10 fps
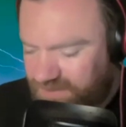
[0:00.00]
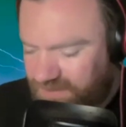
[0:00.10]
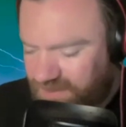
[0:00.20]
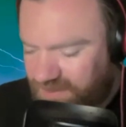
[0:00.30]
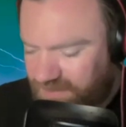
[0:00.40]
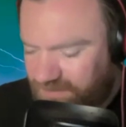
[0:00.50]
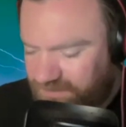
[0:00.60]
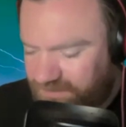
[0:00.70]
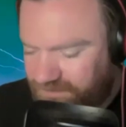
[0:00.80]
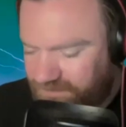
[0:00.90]
And
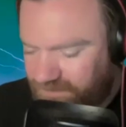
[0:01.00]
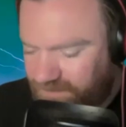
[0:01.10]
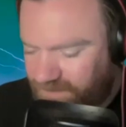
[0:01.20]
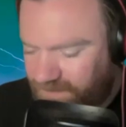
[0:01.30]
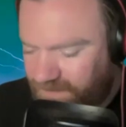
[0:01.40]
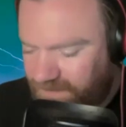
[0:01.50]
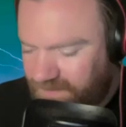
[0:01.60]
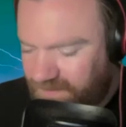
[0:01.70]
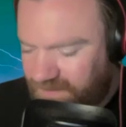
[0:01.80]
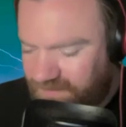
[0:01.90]

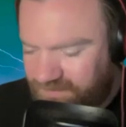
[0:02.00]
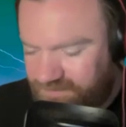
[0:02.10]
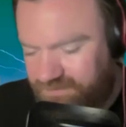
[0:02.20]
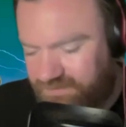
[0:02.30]
then